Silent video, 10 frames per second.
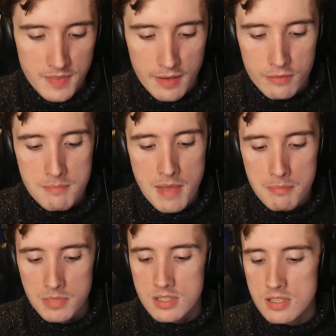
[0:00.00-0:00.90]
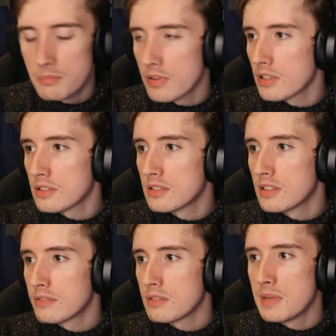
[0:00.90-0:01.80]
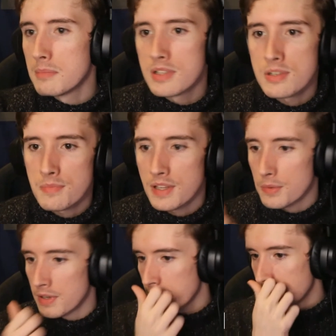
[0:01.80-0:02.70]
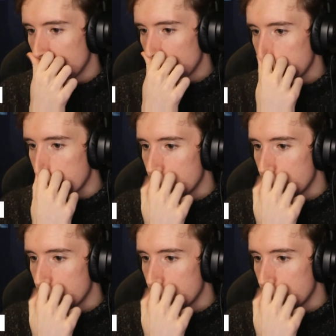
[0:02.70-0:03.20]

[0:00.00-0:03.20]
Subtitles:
I've remembered something. I've remembered something quite funny.